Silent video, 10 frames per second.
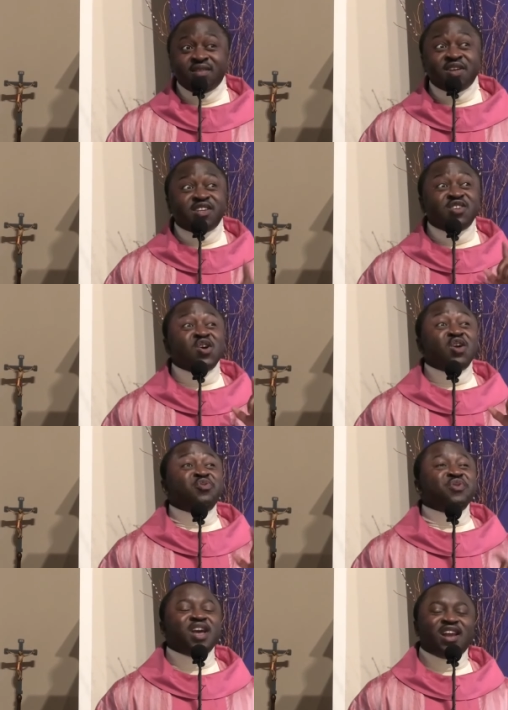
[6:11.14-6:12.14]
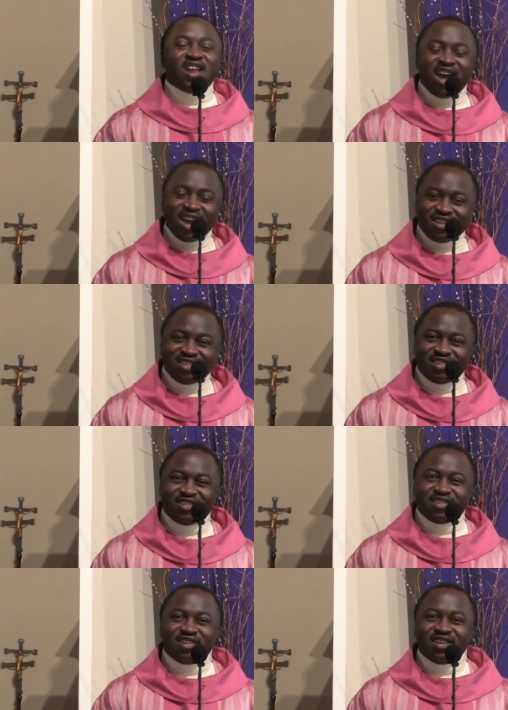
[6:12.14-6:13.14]
they did not
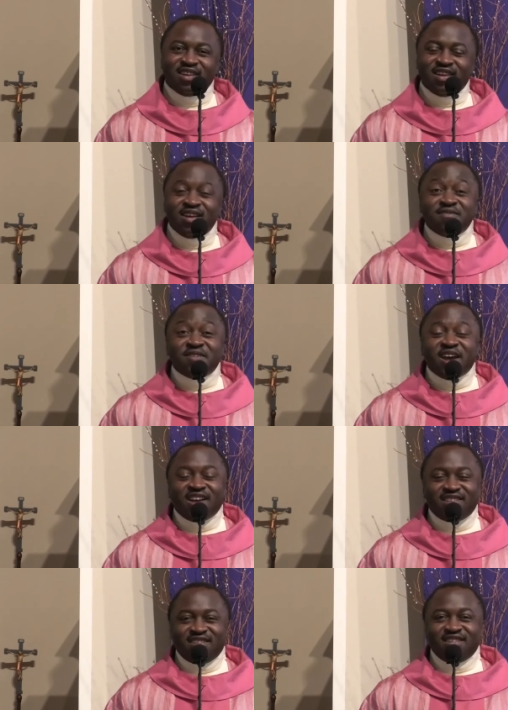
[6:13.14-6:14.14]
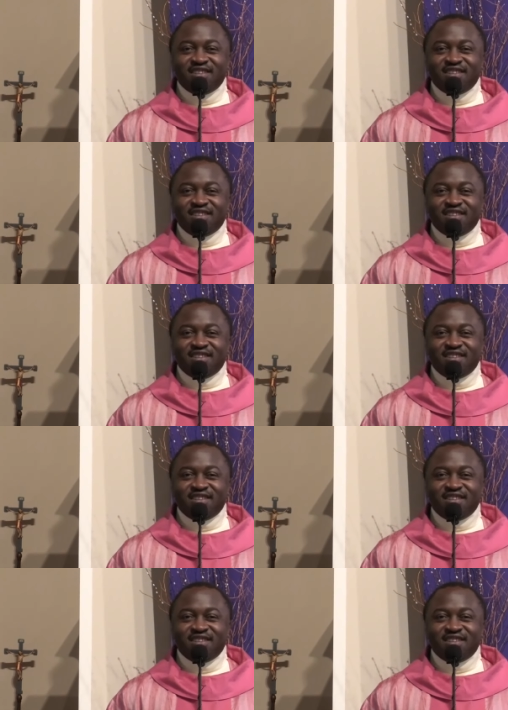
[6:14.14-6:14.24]
realize that